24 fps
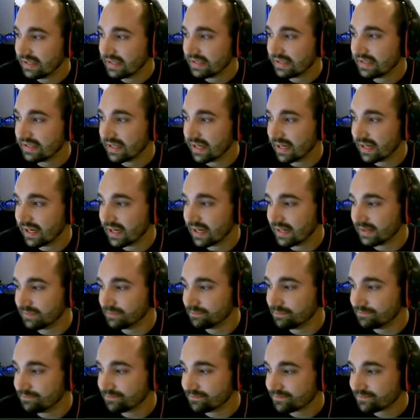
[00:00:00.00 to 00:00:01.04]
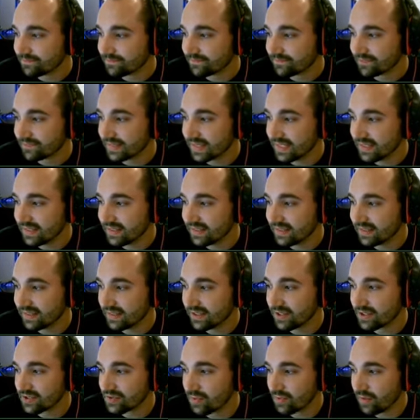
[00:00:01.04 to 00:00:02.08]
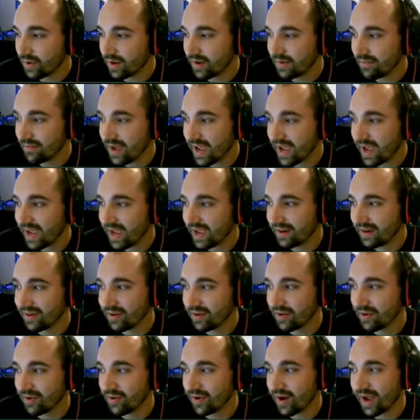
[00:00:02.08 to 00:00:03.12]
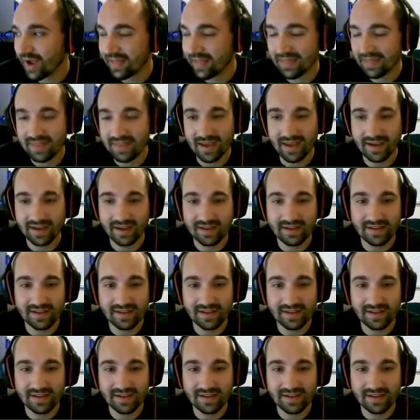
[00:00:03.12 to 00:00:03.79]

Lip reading: there's one man who I think